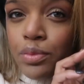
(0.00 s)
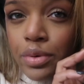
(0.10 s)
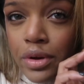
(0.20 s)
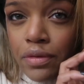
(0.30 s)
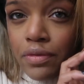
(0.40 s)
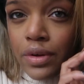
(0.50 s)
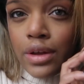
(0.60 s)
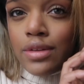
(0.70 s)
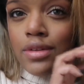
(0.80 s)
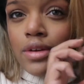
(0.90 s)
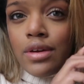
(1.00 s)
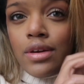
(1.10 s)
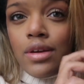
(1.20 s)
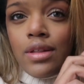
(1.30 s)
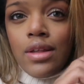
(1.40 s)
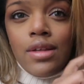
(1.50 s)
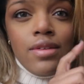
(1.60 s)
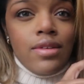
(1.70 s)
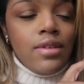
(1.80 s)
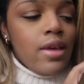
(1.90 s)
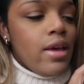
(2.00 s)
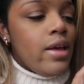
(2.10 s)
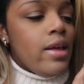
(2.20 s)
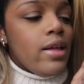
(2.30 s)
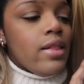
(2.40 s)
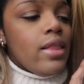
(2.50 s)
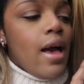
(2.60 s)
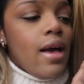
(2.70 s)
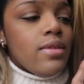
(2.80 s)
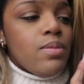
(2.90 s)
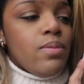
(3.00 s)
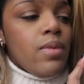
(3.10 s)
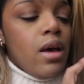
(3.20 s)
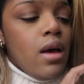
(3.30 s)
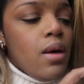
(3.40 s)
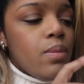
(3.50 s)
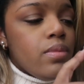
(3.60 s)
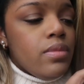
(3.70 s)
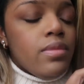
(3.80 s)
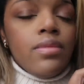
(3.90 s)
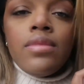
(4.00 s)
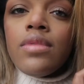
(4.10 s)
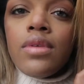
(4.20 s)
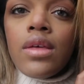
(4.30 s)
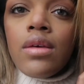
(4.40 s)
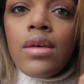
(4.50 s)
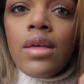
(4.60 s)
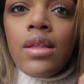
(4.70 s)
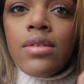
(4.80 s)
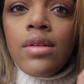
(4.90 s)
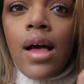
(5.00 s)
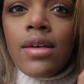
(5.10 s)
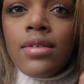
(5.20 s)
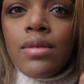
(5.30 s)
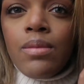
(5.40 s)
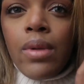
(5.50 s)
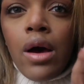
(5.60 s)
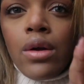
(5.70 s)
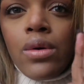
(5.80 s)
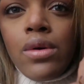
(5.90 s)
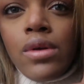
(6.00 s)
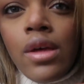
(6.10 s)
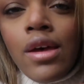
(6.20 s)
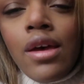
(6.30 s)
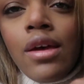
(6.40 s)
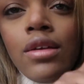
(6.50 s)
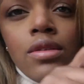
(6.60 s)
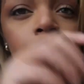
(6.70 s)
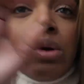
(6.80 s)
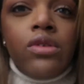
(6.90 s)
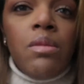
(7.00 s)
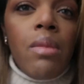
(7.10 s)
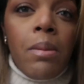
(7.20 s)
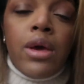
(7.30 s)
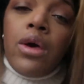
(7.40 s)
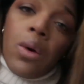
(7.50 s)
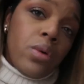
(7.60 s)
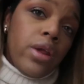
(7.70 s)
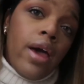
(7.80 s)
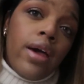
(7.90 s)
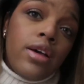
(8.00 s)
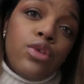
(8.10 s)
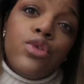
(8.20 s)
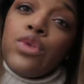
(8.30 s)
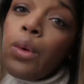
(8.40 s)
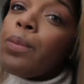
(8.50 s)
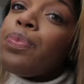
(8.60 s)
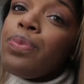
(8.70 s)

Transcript: pretty fancy in this glass um, in this glass bottle. It's supposed to mimic cognac, so